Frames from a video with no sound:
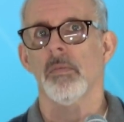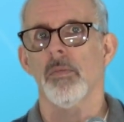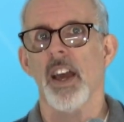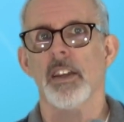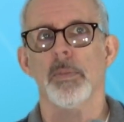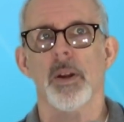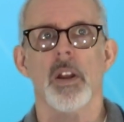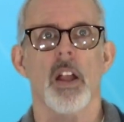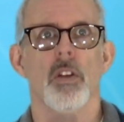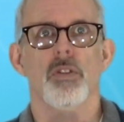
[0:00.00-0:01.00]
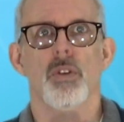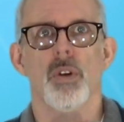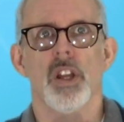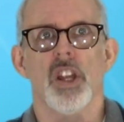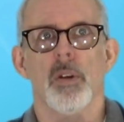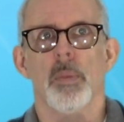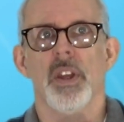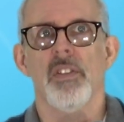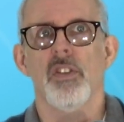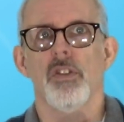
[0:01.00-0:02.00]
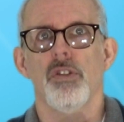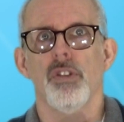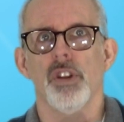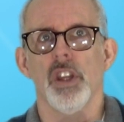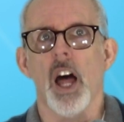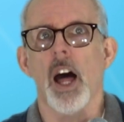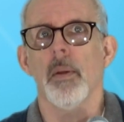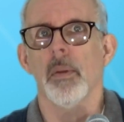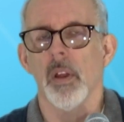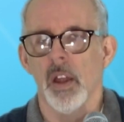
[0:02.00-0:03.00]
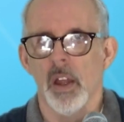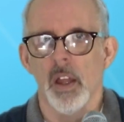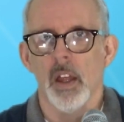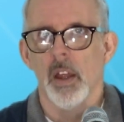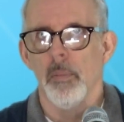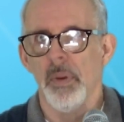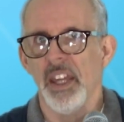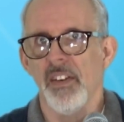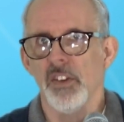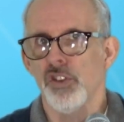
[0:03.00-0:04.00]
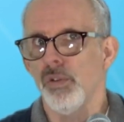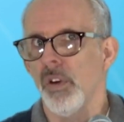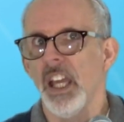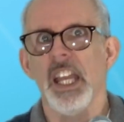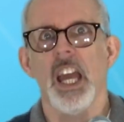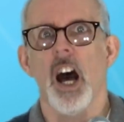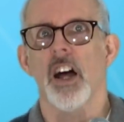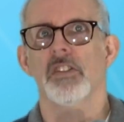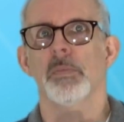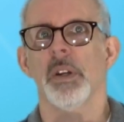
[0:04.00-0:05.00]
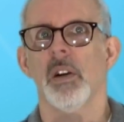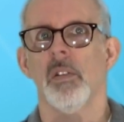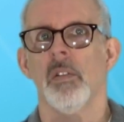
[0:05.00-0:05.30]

Taxpayer dollars, according to their beliefs, should not be given to any hospital